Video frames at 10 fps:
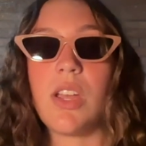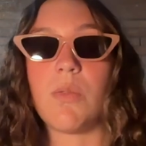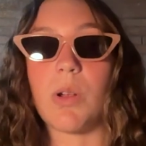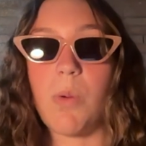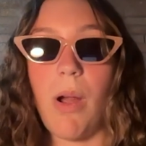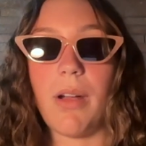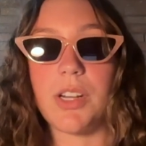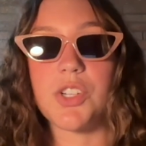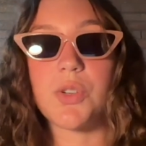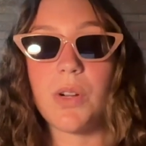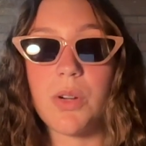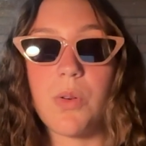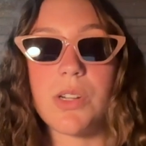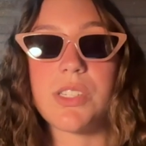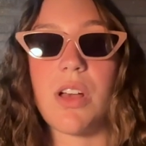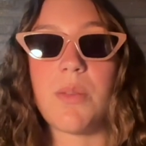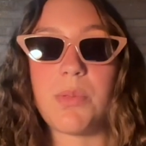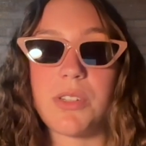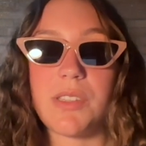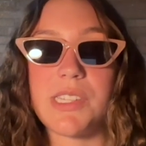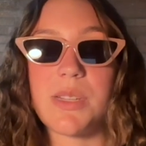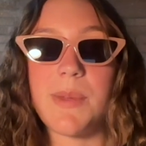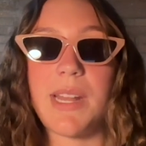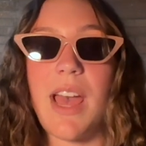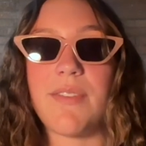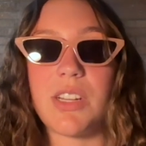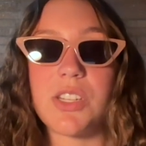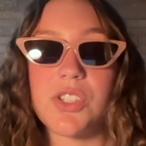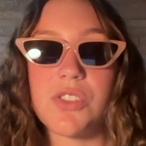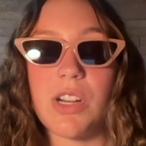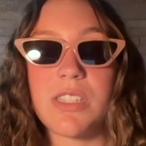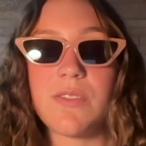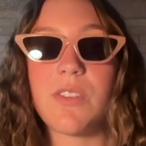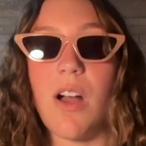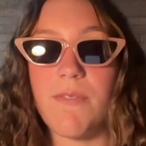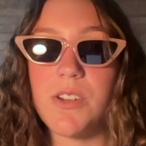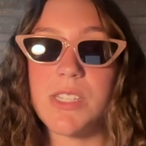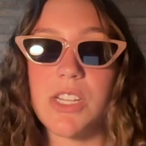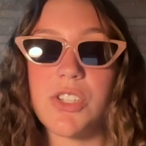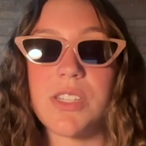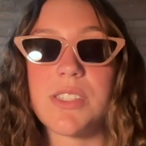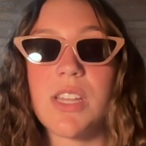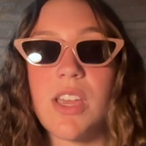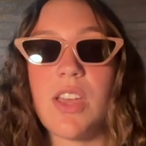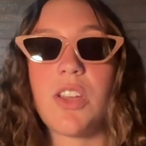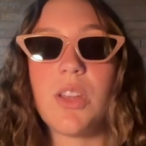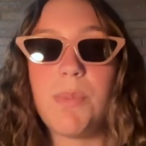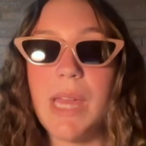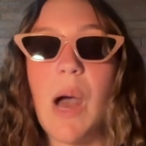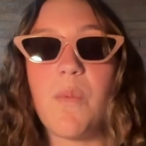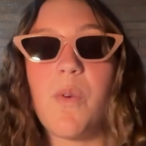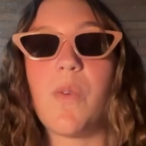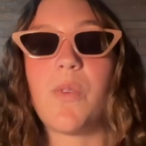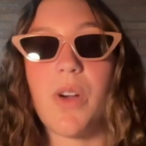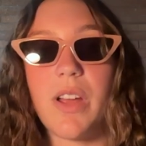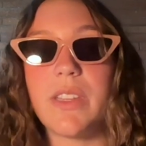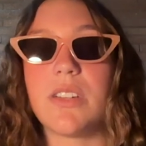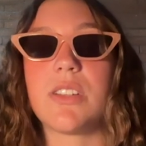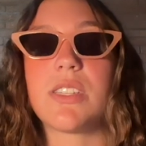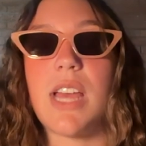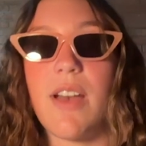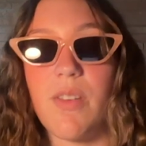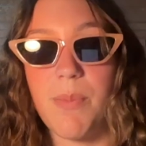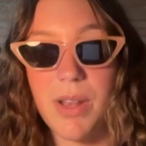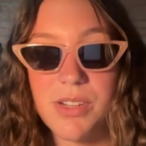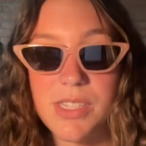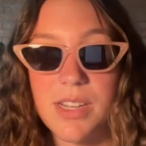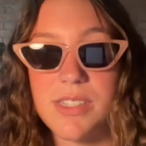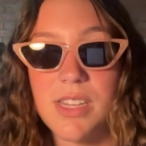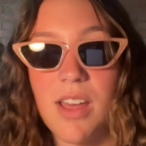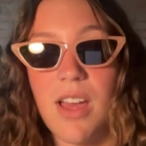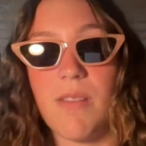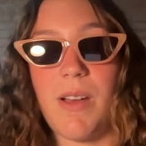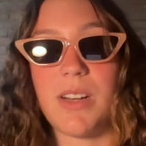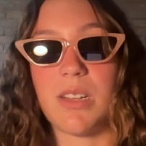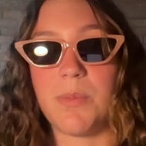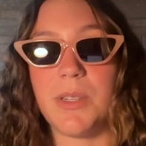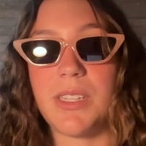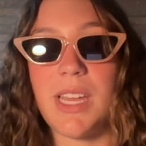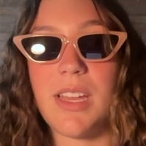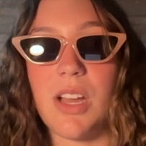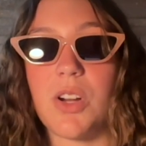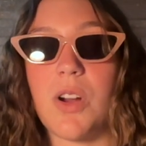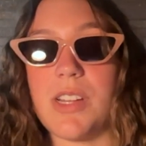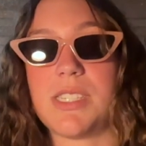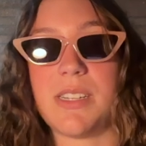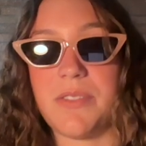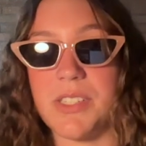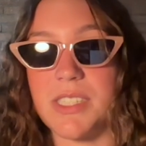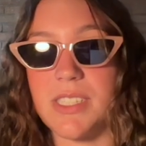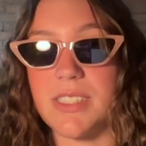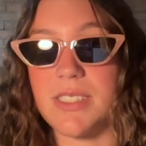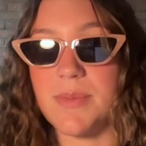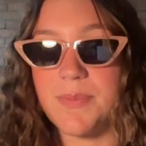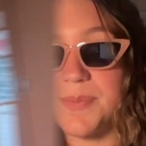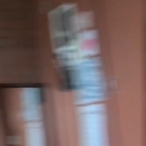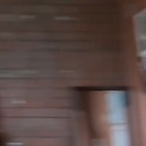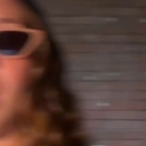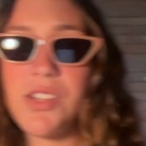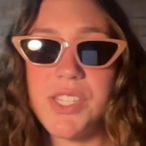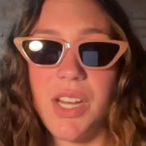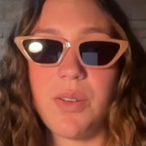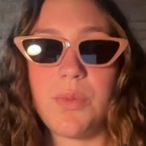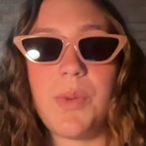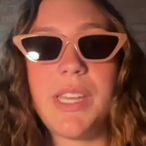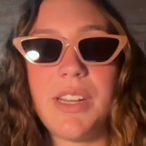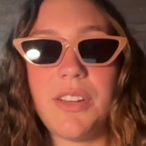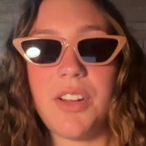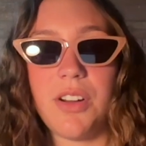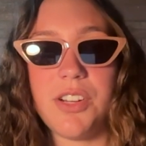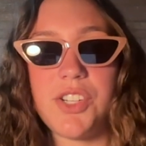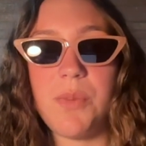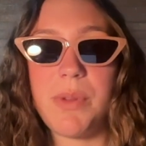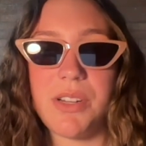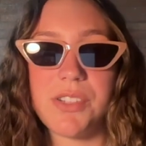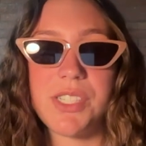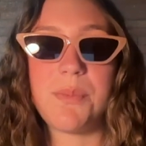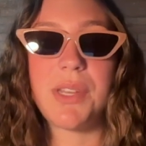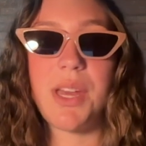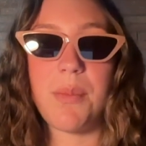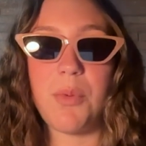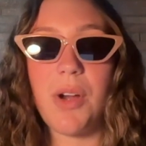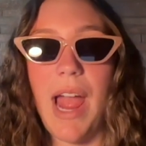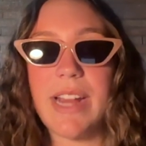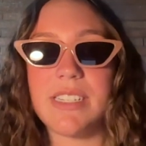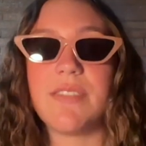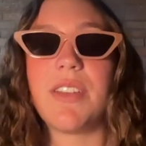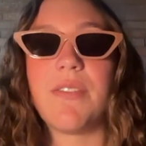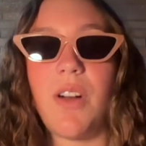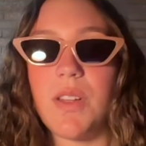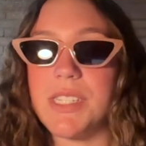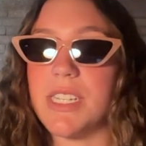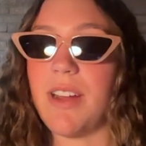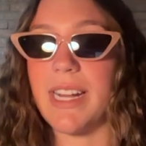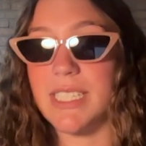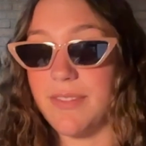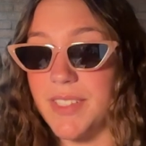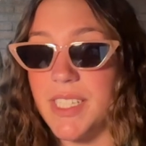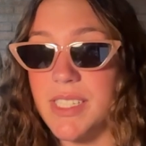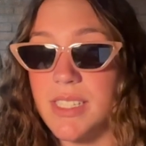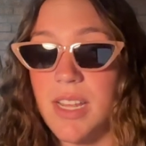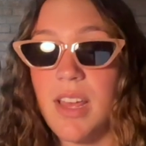Requiring a short course on pluralism and having constructive conversations could be helpful for our leaders to have a better sense of how to communicate across differences. Also, we can encourage our peers to become more active in volunteer activities.